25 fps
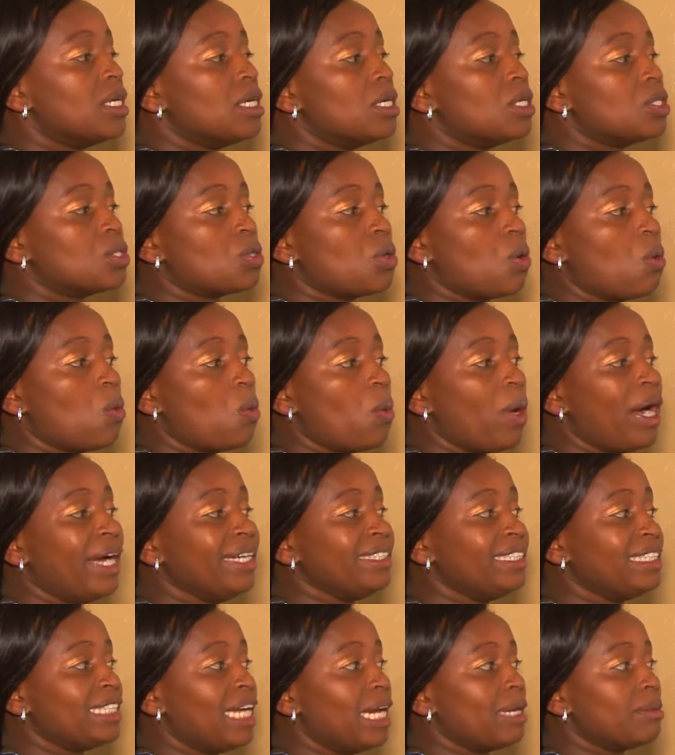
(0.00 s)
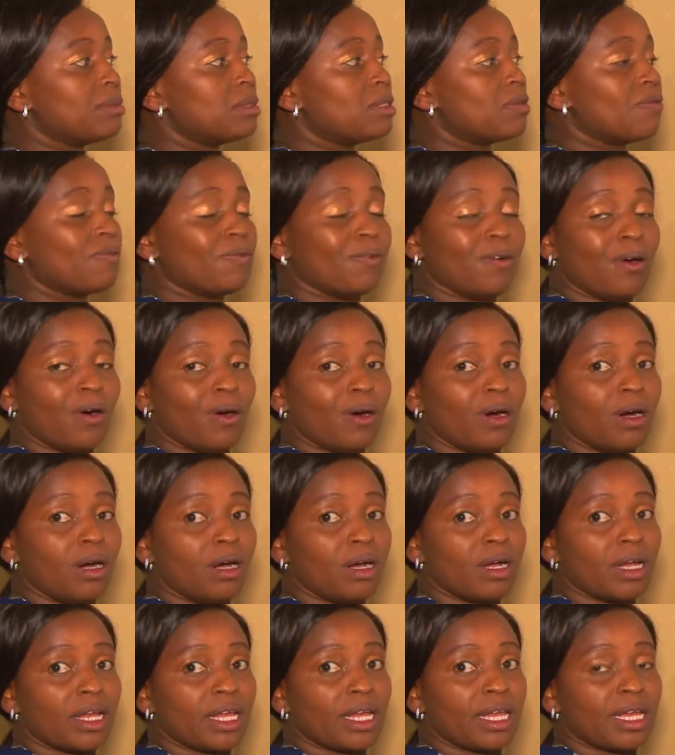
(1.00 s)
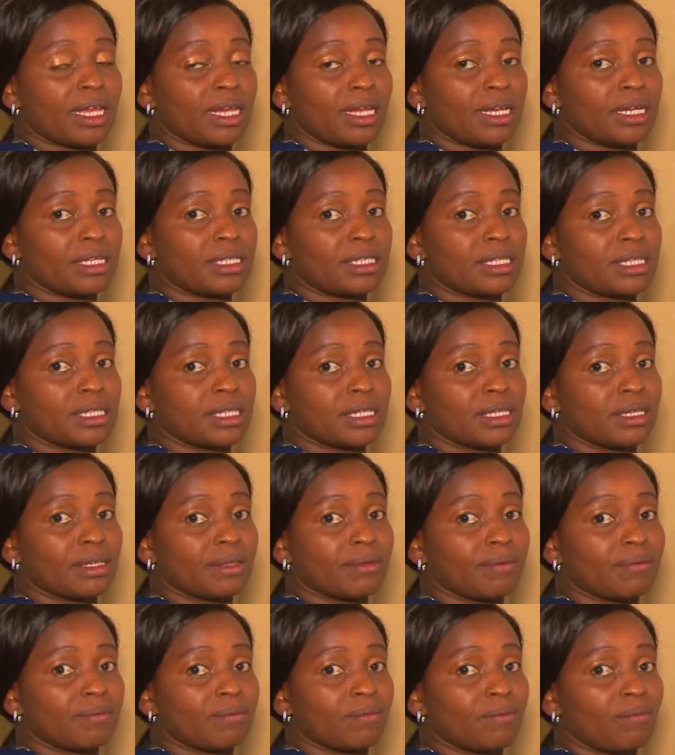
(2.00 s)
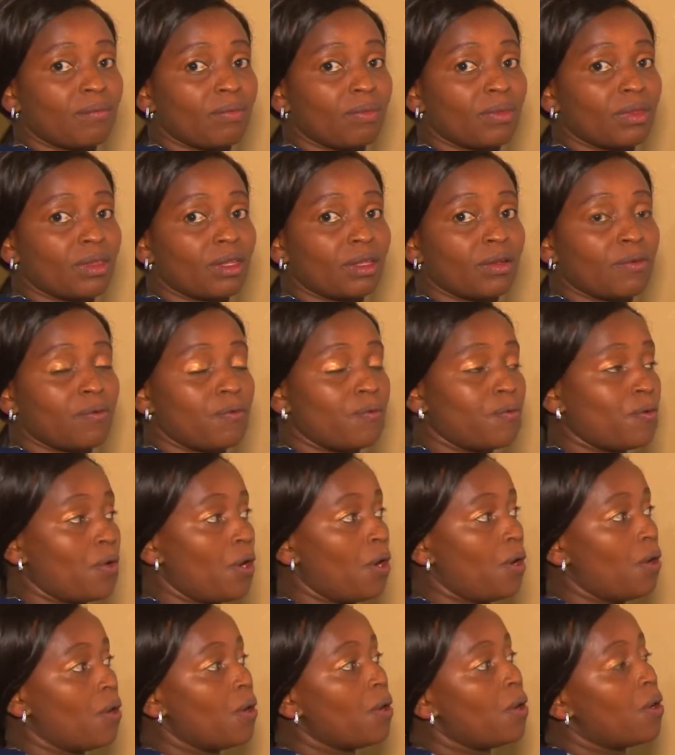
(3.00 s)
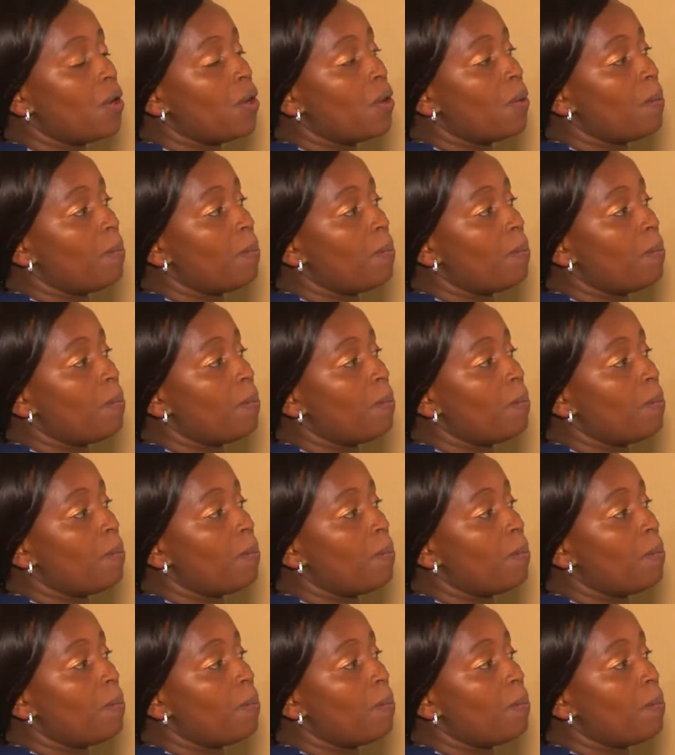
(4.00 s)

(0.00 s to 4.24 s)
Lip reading: So 1 times 4, it's 4.